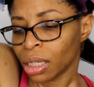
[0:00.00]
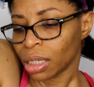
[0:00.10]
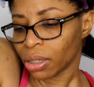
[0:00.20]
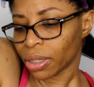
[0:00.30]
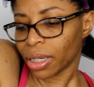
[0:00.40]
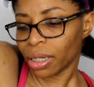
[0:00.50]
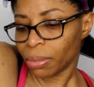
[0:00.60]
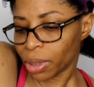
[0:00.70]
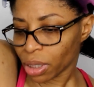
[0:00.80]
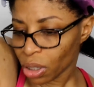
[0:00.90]
Okay, I'm
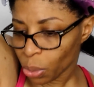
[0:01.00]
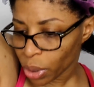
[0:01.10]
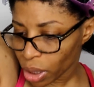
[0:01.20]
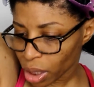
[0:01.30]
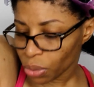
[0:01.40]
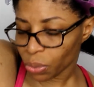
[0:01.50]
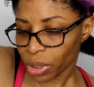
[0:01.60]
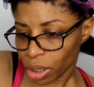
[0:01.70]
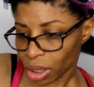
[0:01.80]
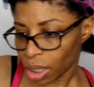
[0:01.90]
going to go in
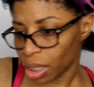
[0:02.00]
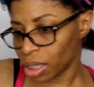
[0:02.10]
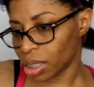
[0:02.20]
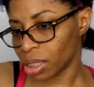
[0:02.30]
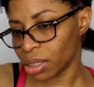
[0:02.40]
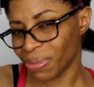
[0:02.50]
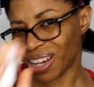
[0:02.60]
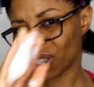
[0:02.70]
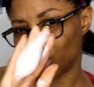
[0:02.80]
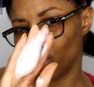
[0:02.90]
with
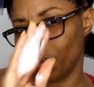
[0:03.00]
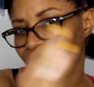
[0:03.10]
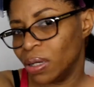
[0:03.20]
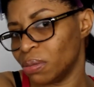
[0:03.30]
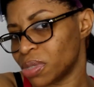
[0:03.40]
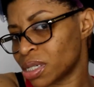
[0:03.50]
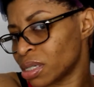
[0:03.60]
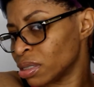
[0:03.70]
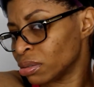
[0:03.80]
about 2 pumps.